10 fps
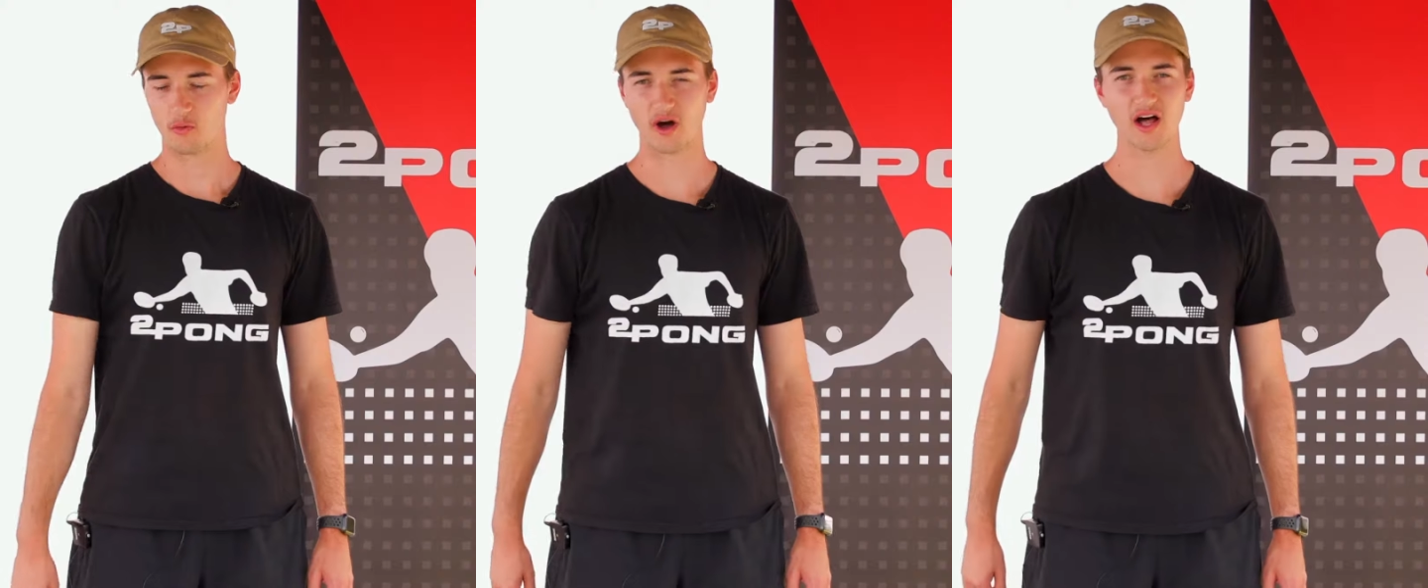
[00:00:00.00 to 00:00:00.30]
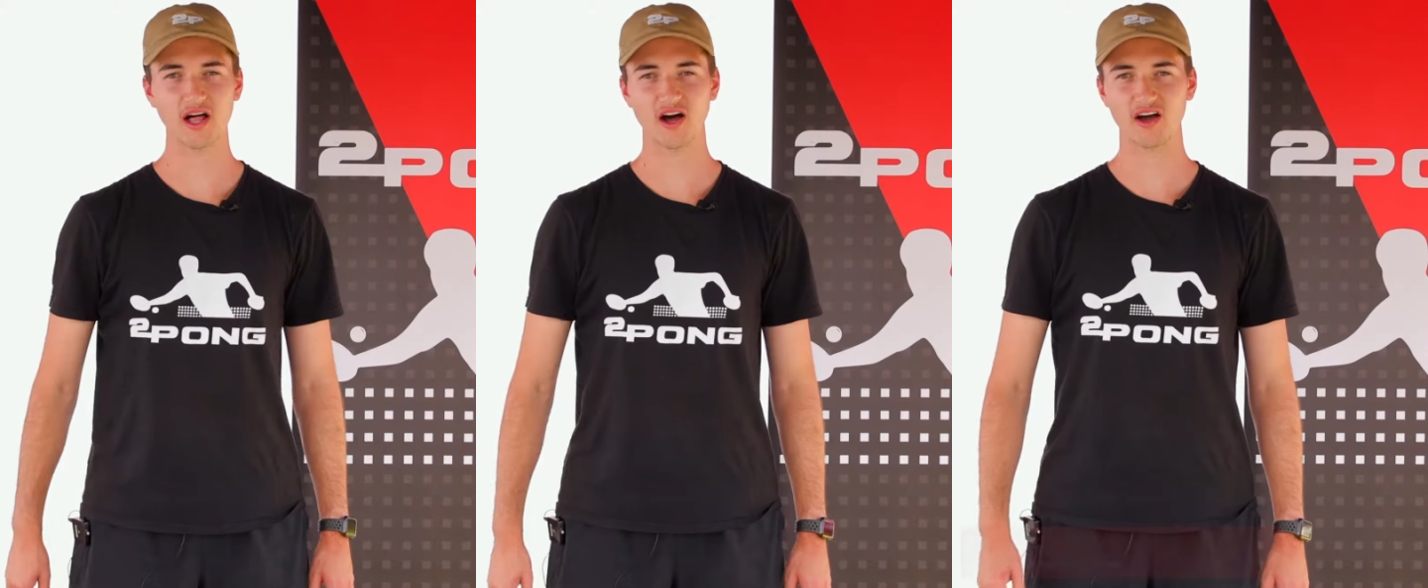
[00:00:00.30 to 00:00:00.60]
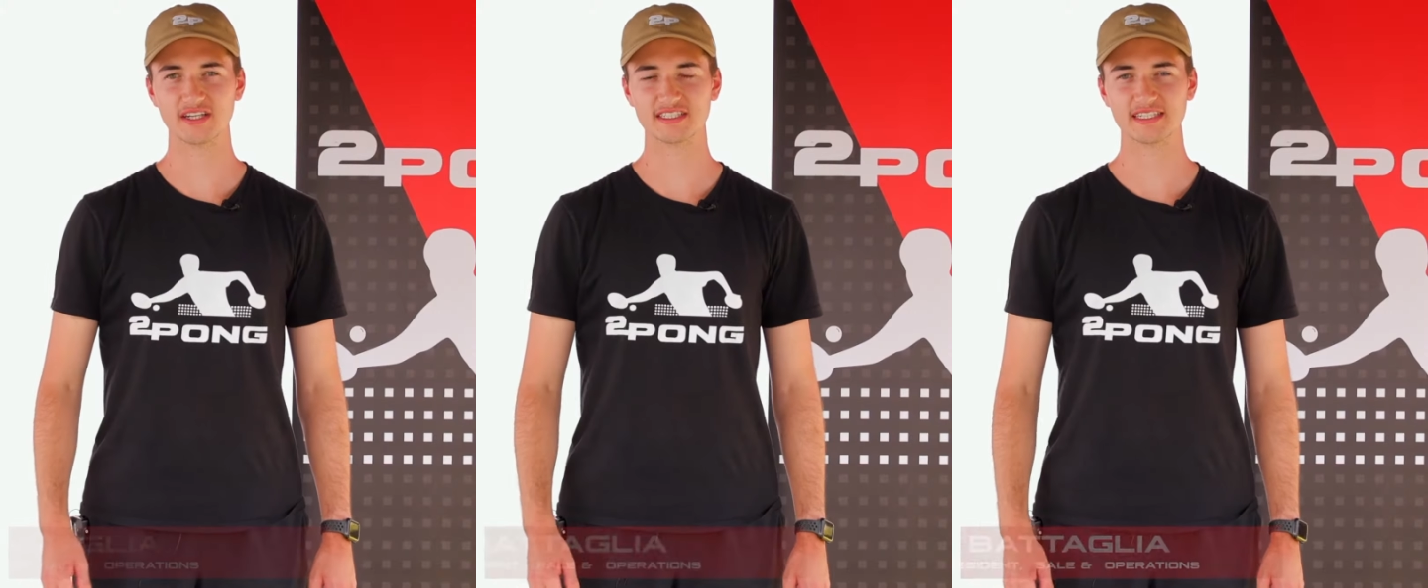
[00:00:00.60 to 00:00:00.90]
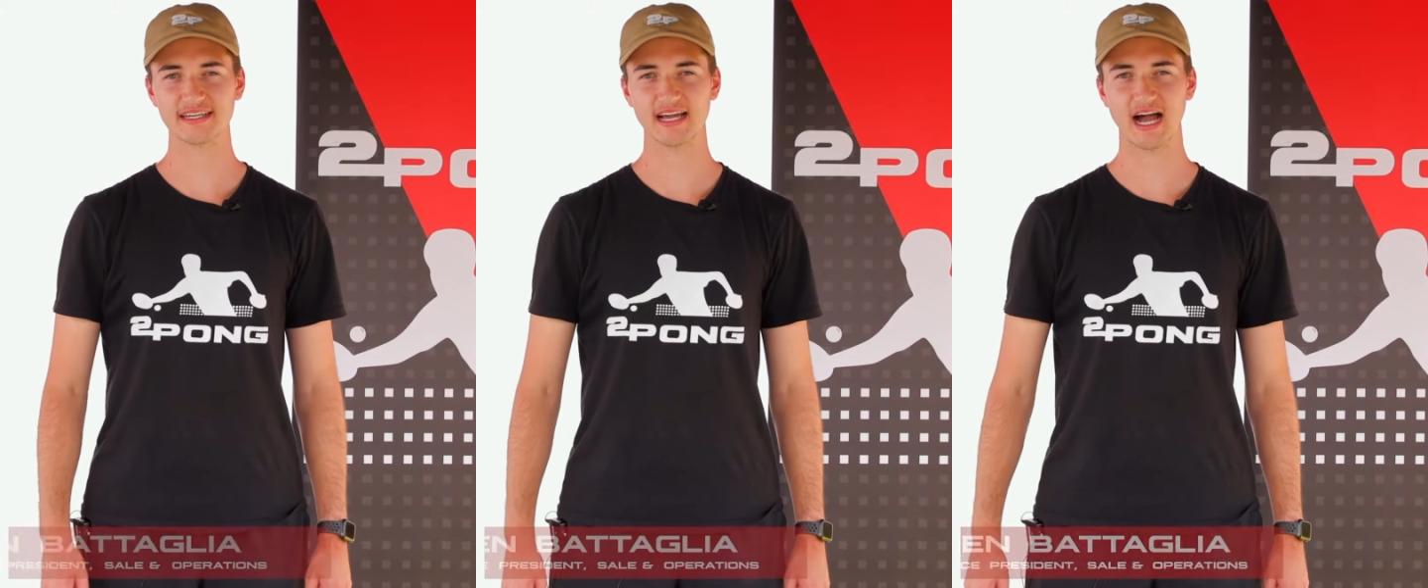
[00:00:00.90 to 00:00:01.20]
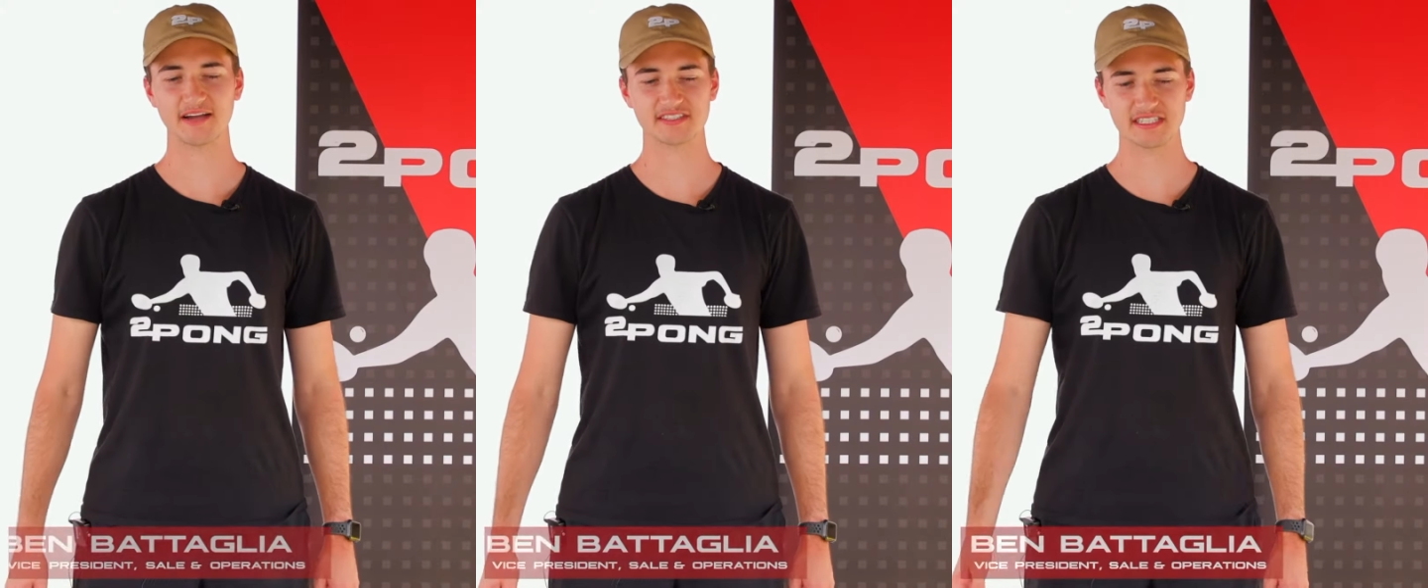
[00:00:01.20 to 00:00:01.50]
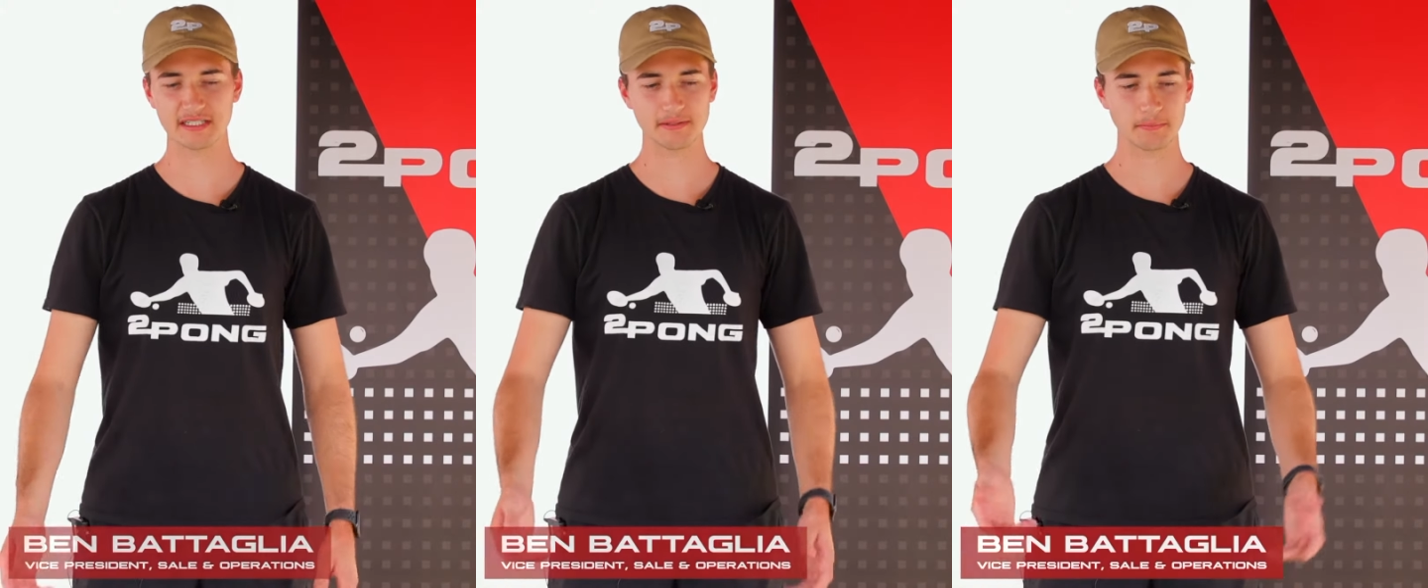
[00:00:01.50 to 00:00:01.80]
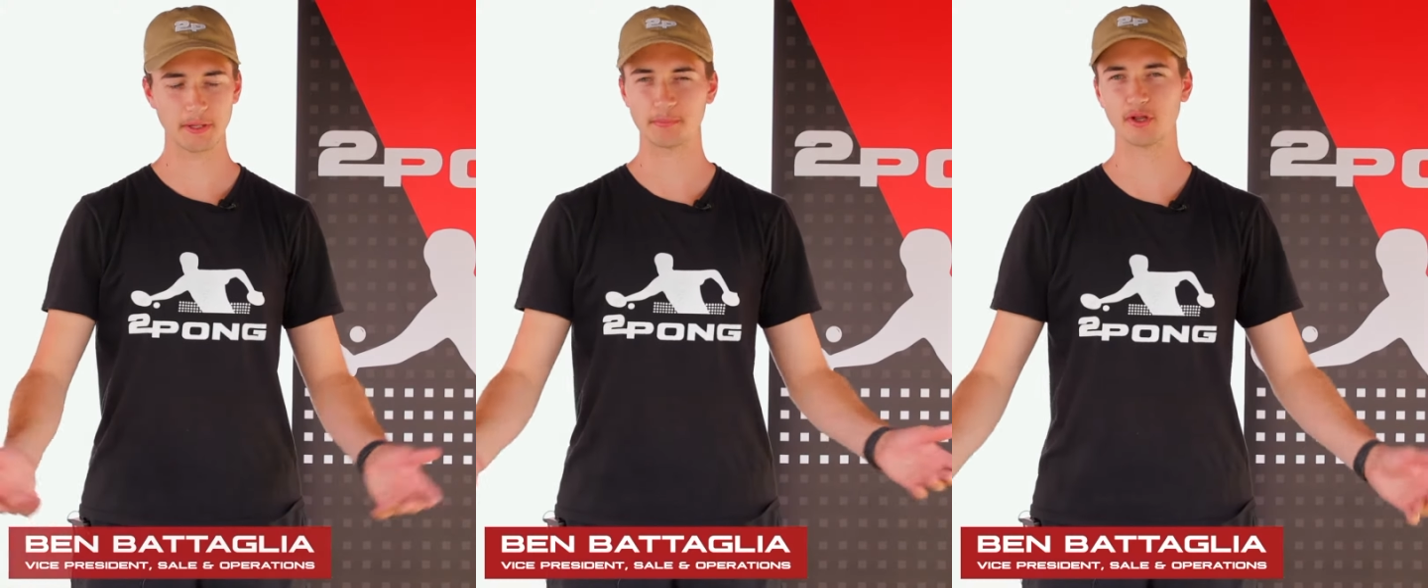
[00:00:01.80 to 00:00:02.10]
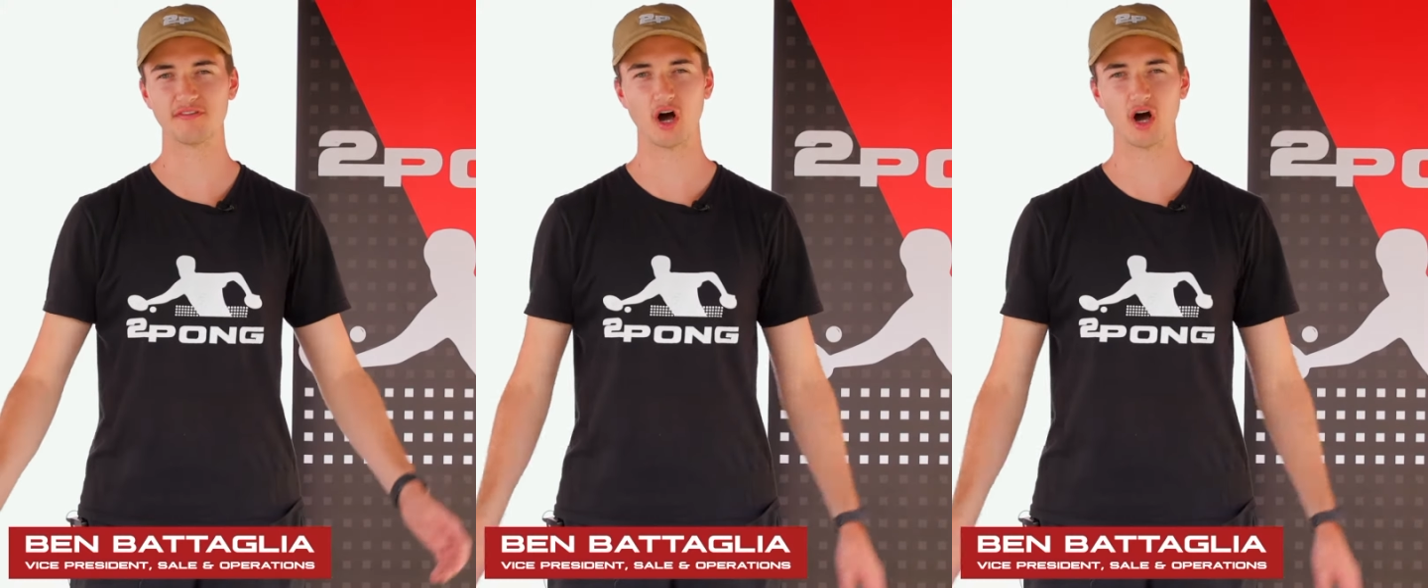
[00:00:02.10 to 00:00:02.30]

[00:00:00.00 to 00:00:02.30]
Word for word: Well, honestly, I've seen people